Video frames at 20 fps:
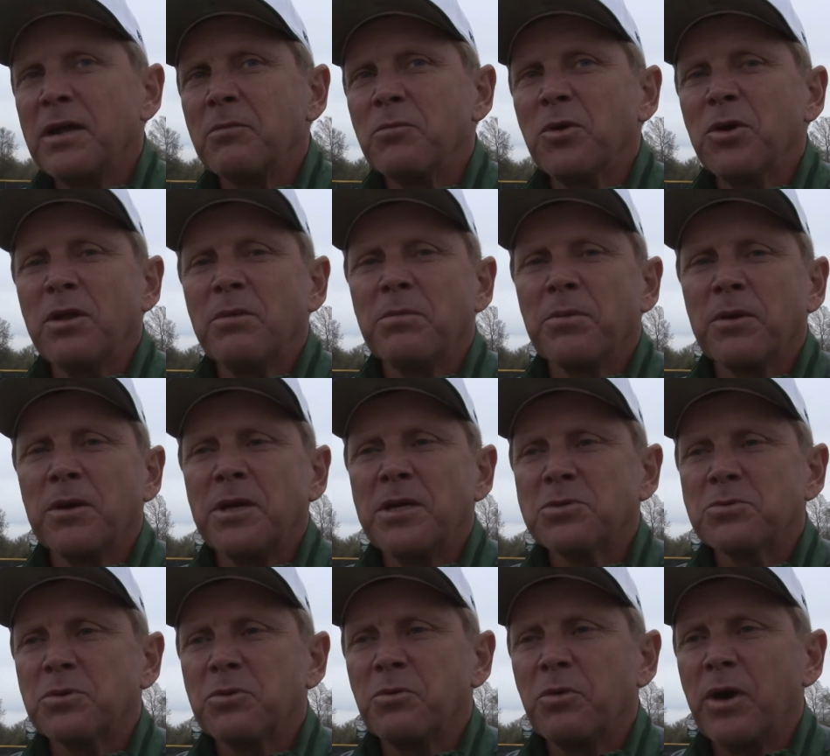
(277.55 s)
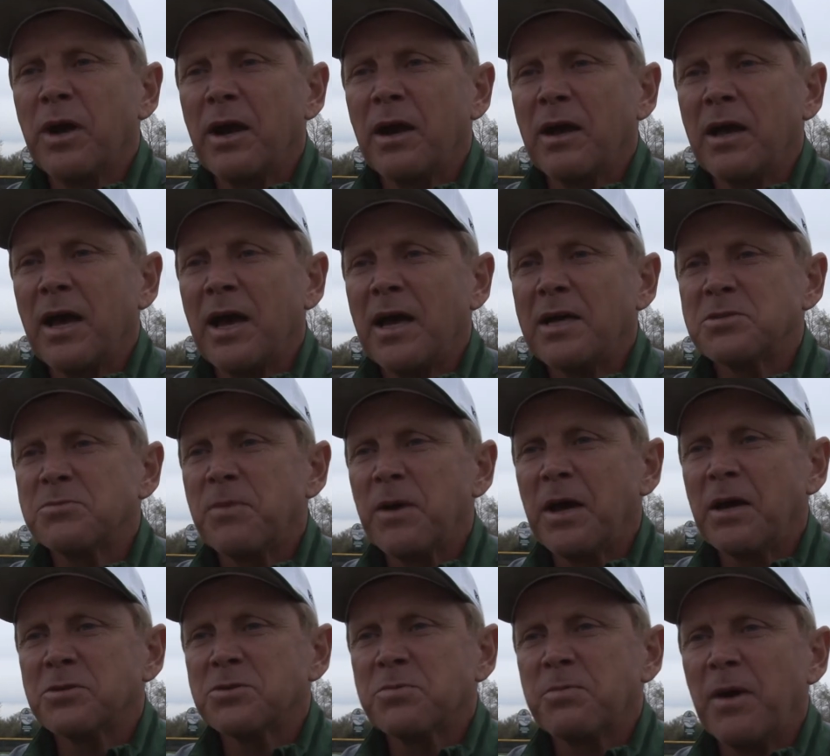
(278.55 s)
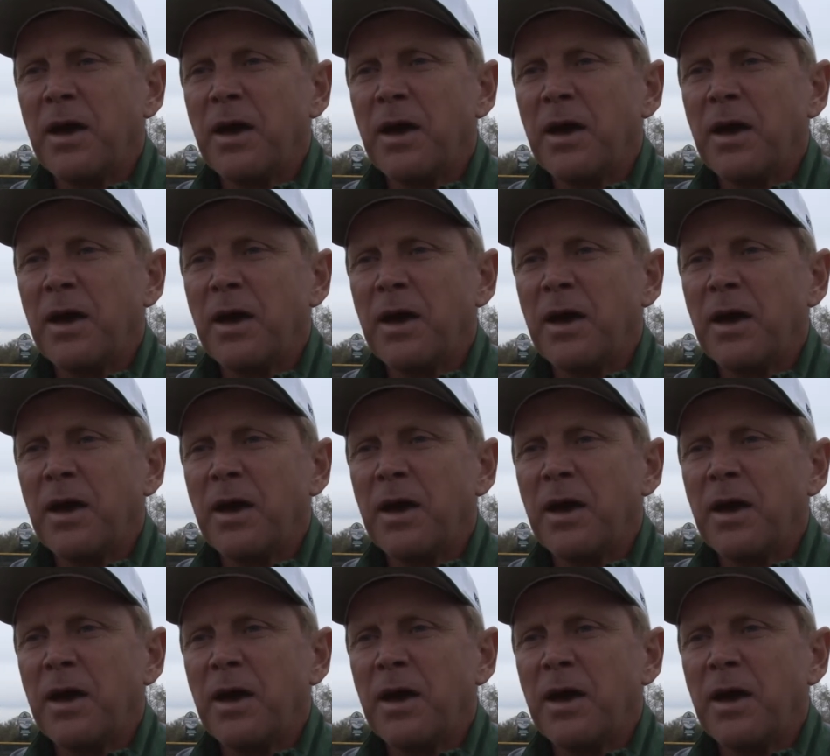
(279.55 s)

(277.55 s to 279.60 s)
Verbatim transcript: I'm really pleased with the way our guys bounced